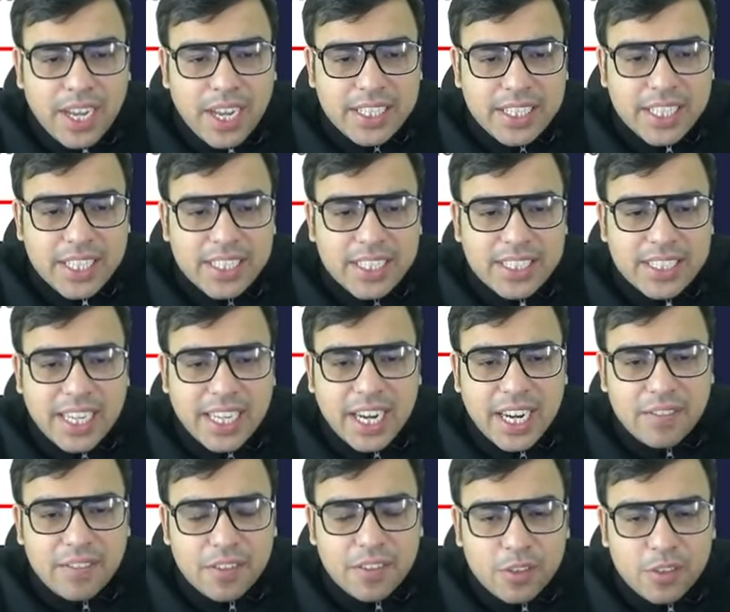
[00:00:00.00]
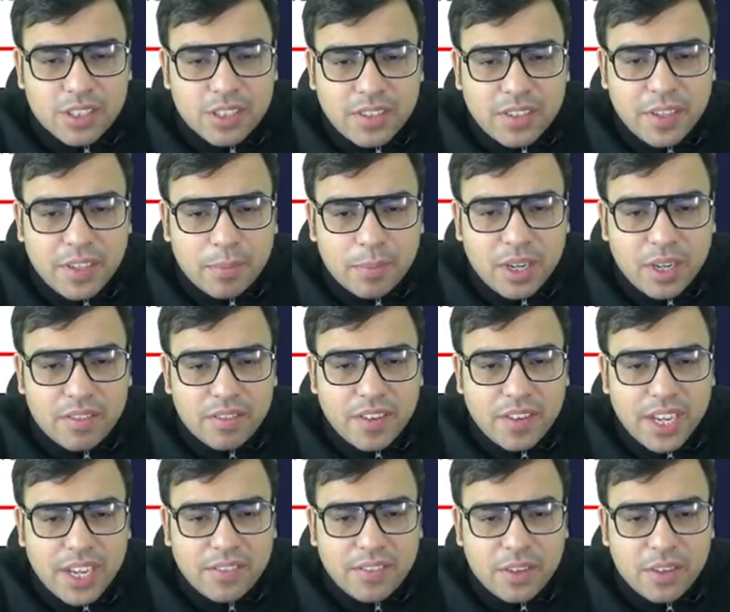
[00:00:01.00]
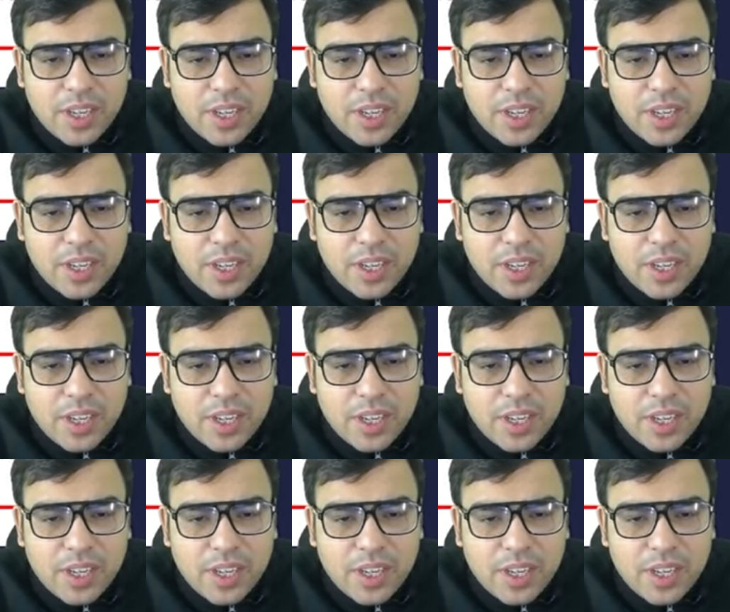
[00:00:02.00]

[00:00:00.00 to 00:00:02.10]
I think the second one was 7.5